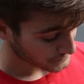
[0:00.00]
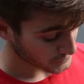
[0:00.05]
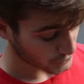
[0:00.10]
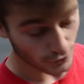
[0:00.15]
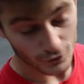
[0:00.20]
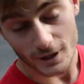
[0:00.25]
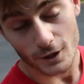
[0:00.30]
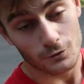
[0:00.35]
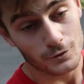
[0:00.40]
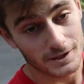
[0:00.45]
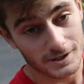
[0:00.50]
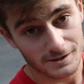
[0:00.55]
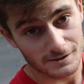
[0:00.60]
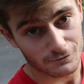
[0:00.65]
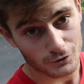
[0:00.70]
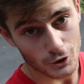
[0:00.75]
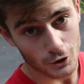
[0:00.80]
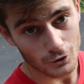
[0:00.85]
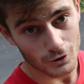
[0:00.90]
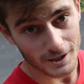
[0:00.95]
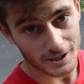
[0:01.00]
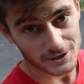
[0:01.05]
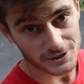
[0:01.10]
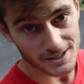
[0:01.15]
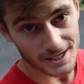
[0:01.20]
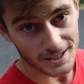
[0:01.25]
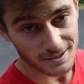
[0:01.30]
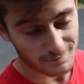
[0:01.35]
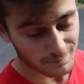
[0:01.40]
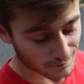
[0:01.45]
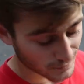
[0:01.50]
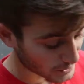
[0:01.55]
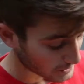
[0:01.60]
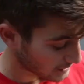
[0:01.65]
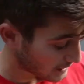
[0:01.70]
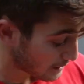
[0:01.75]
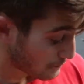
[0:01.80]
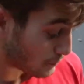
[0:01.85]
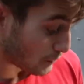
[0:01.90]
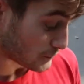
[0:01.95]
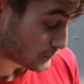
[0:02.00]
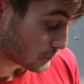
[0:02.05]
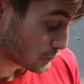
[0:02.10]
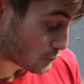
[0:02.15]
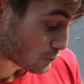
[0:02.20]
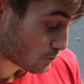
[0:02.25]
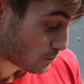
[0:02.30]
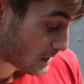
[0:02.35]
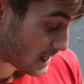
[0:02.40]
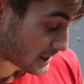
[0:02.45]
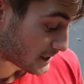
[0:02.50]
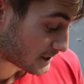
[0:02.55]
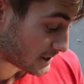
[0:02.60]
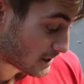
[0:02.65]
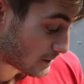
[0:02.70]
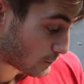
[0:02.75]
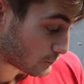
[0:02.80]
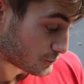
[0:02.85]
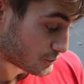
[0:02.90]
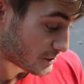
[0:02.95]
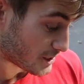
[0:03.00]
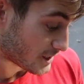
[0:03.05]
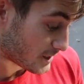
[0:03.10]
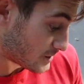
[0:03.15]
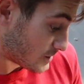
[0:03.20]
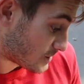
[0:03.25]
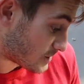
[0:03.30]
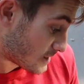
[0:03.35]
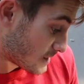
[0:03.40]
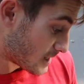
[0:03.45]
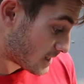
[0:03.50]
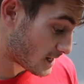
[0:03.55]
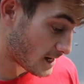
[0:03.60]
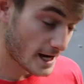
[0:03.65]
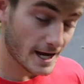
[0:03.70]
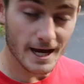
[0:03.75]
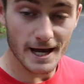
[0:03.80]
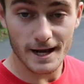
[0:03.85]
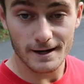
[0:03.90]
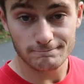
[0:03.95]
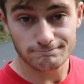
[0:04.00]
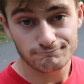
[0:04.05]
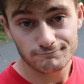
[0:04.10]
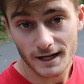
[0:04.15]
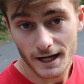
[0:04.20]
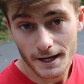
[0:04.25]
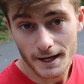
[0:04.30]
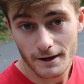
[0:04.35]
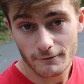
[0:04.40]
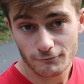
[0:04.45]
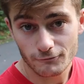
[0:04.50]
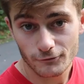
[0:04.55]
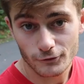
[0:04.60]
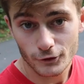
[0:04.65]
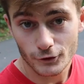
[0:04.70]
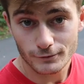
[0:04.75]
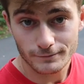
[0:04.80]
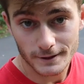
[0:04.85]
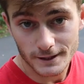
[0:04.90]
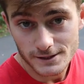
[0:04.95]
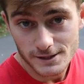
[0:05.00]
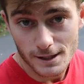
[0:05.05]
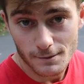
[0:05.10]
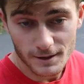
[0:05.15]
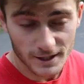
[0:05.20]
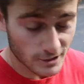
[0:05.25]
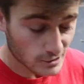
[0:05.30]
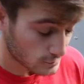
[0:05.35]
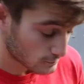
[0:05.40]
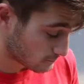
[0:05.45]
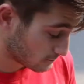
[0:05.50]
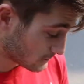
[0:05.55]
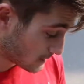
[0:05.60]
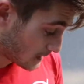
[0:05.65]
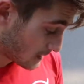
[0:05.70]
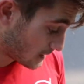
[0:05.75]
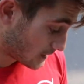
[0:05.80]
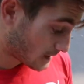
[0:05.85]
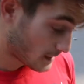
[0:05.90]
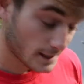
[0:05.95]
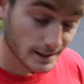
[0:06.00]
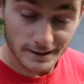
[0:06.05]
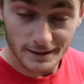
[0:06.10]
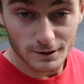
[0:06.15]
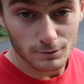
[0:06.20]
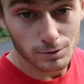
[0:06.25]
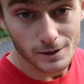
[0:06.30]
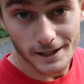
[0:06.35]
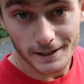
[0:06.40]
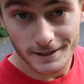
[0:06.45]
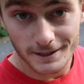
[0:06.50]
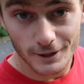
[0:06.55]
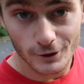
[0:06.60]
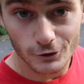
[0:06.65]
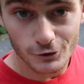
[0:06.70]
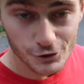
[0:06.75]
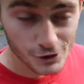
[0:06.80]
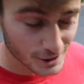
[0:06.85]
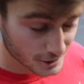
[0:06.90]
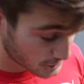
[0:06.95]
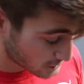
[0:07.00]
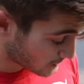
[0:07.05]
Turned out we didn't even go the next day. But I bought the two black and yellow jigs, and I have them for next time I go and need a black and yellow jig.